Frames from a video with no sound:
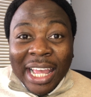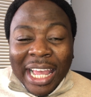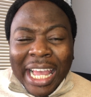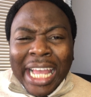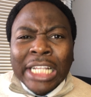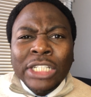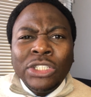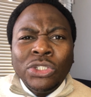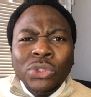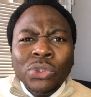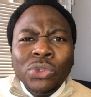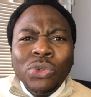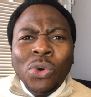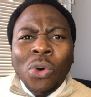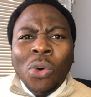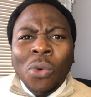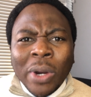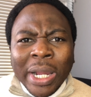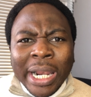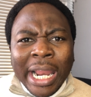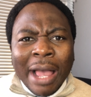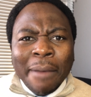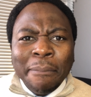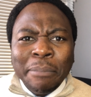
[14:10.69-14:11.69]
And you know
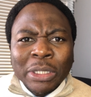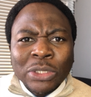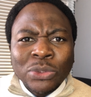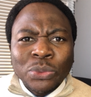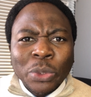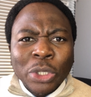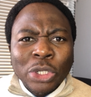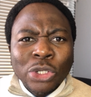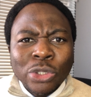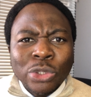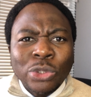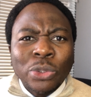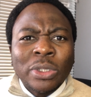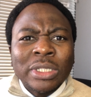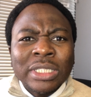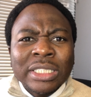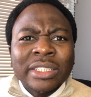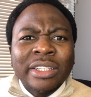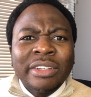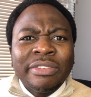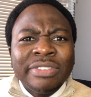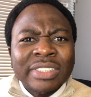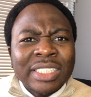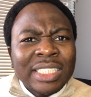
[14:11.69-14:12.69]
what happens when you don't
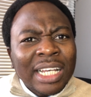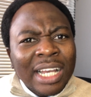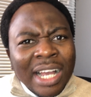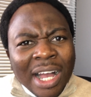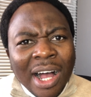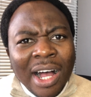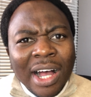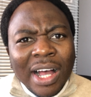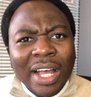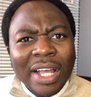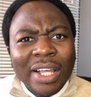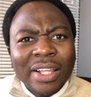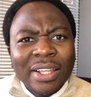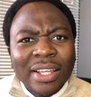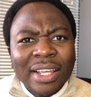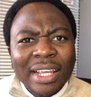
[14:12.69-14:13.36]
service a car?